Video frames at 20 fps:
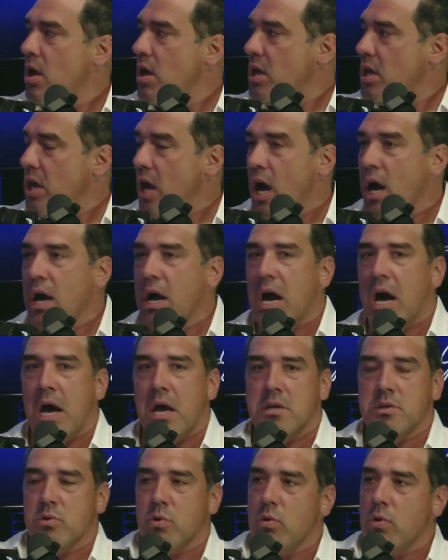young
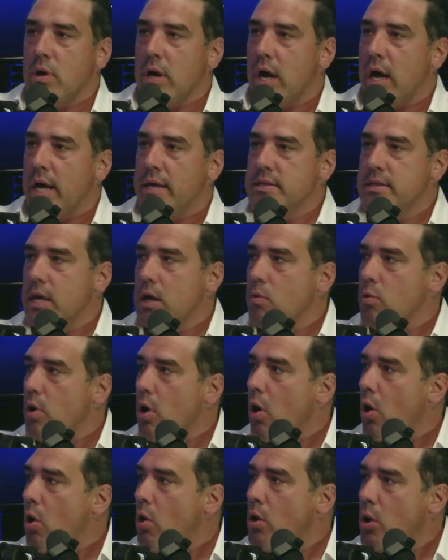guys, old guys, they were
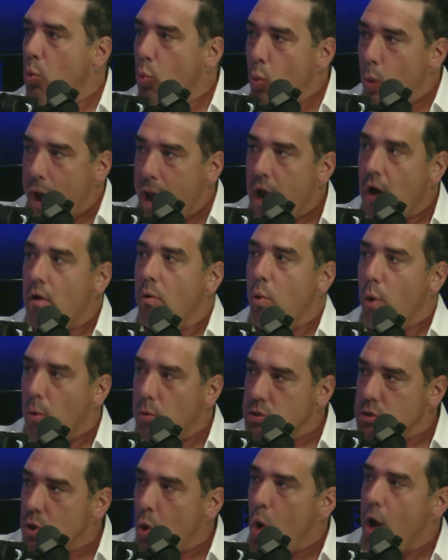all aware of what
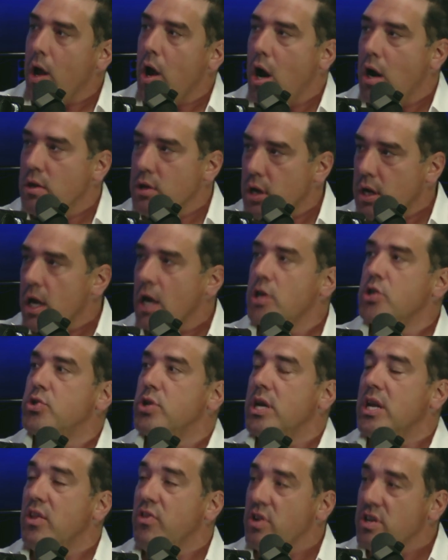was going on in their
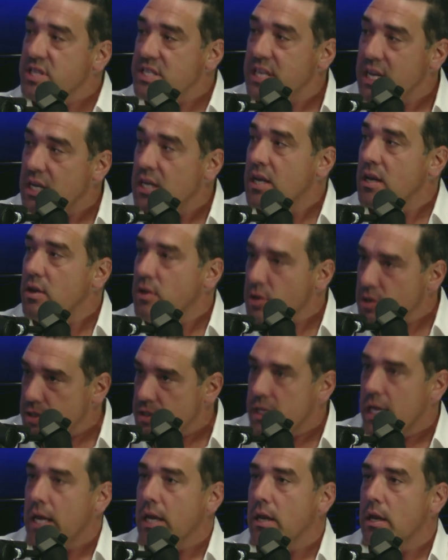country and in their city and in their
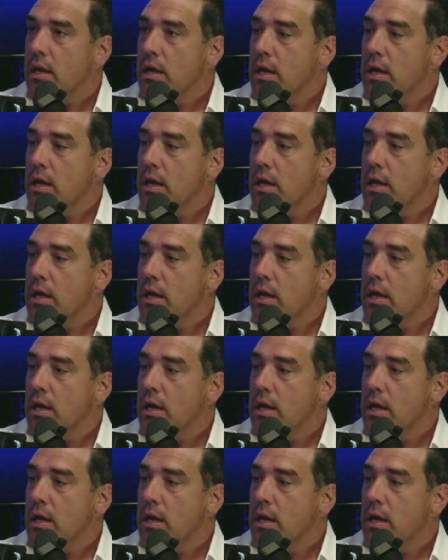state.